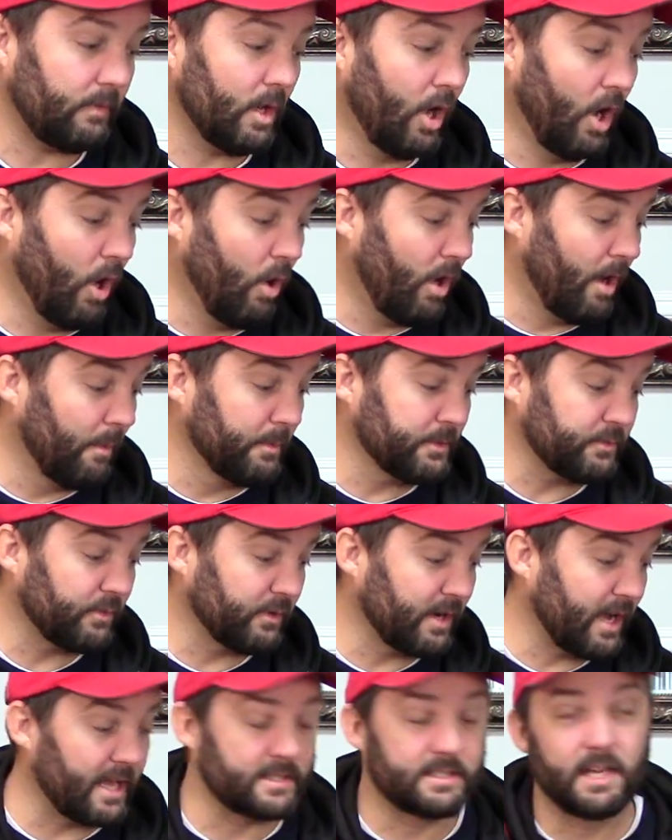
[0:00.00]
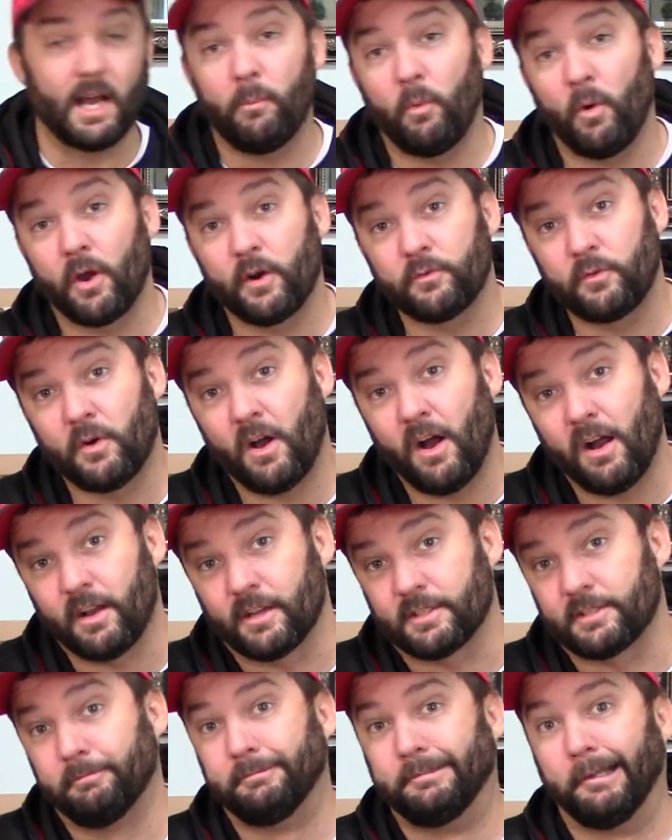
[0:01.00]
oh, almost forgot, topwater
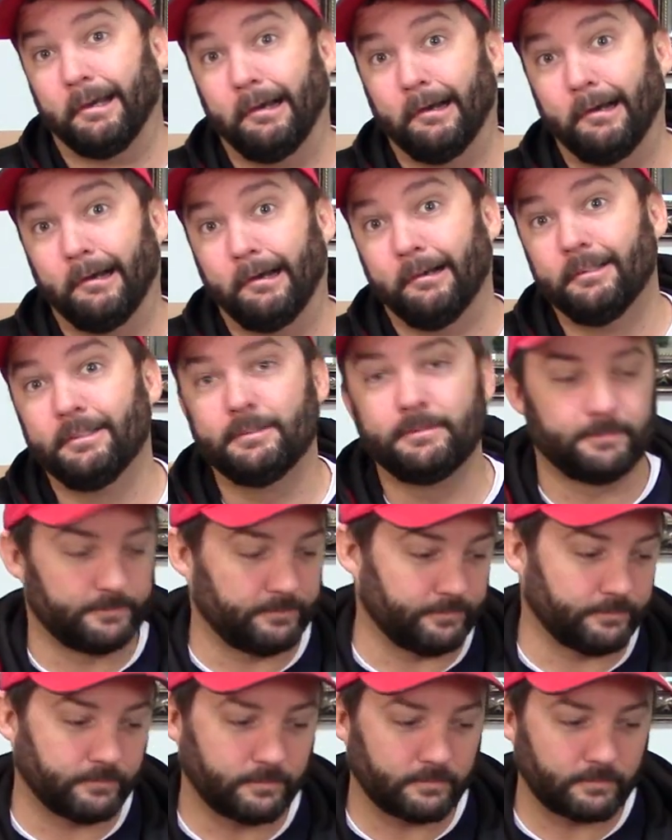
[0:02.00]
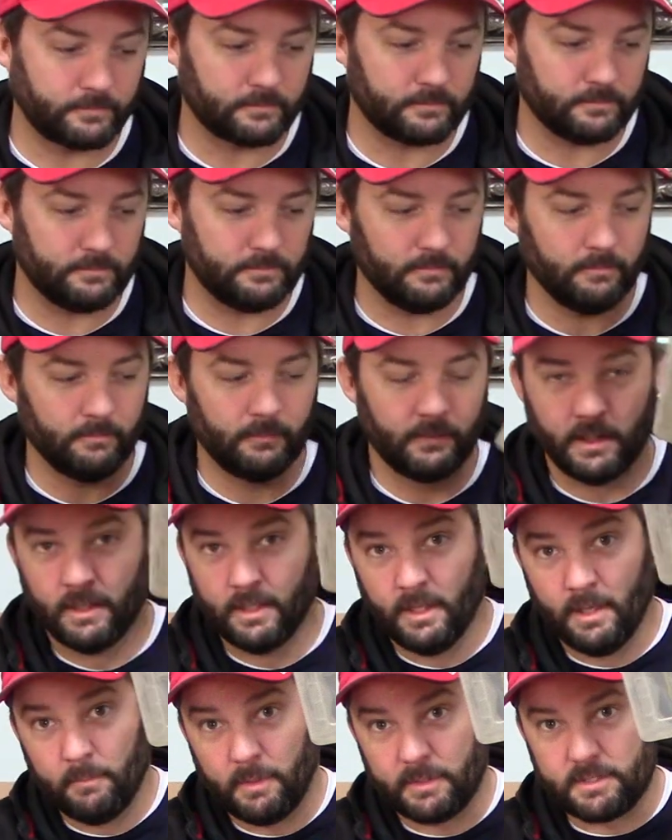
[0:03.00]
frogs, duh.
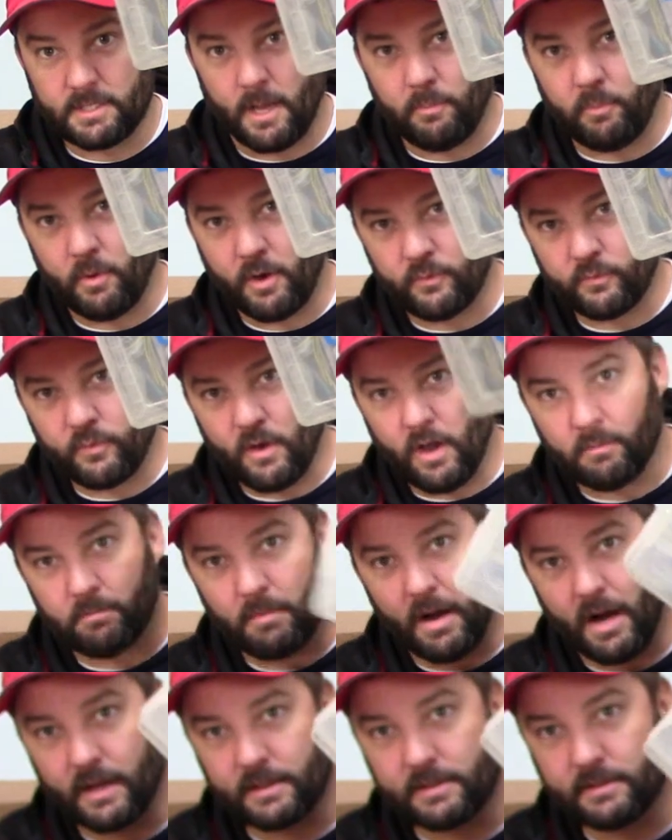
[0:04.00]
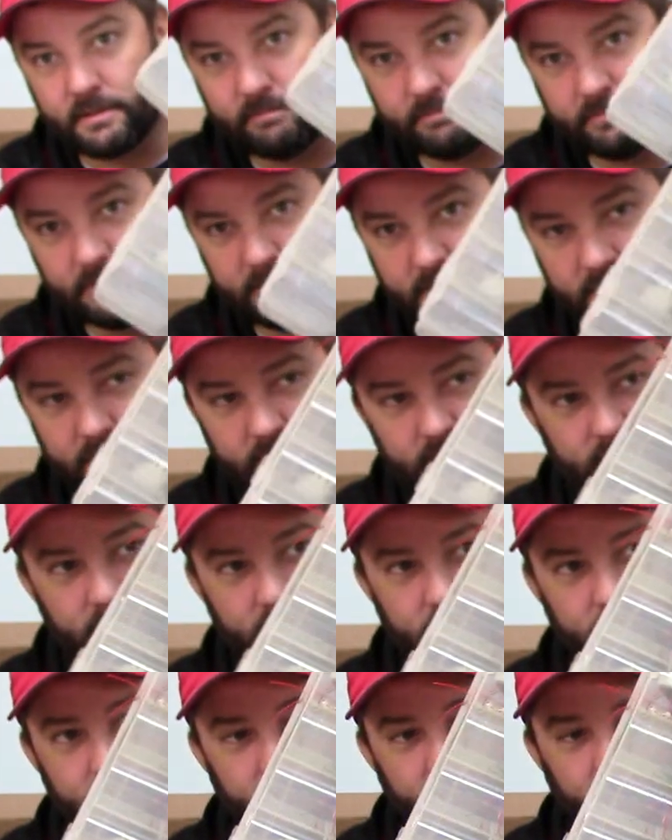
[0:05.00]
A topwater frog box.
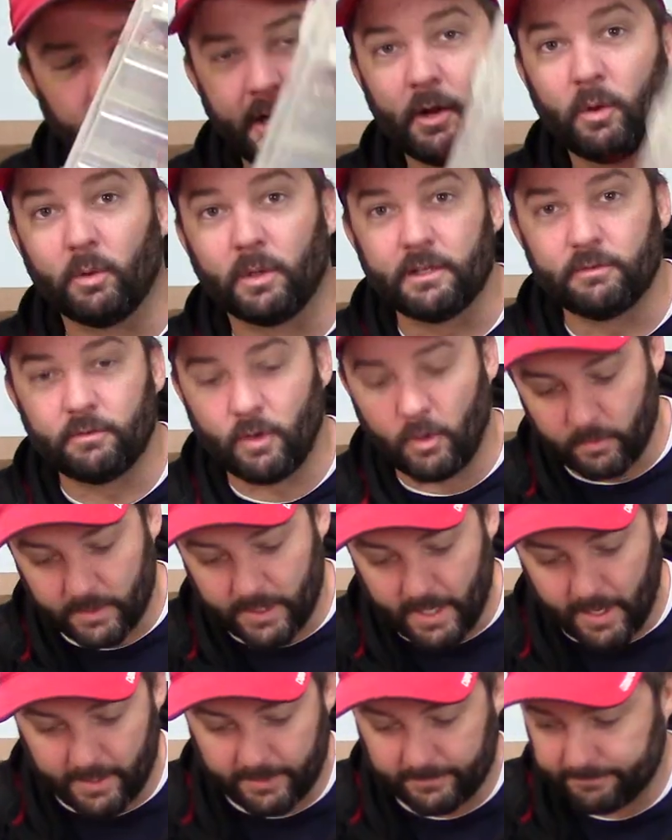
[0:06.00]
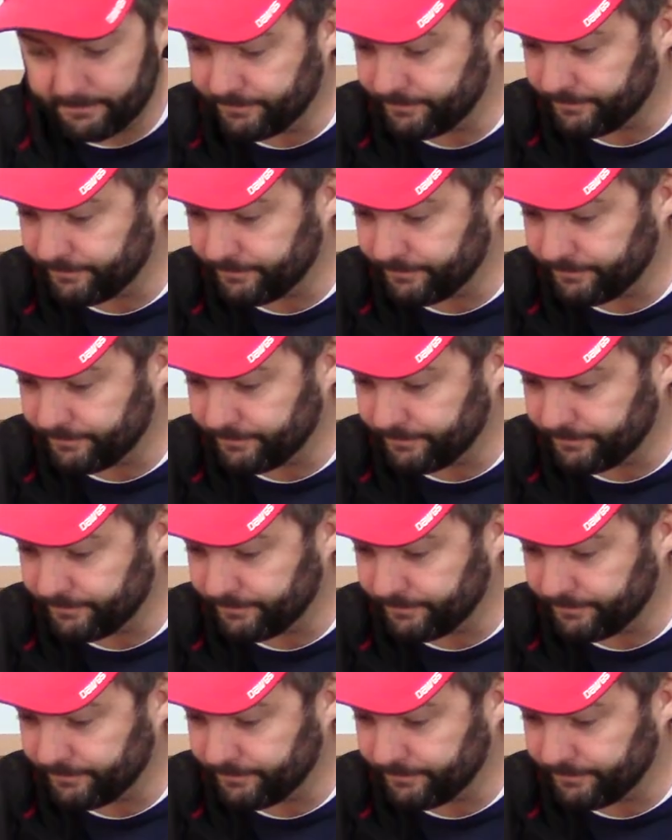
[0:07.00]
I don't leave home without it.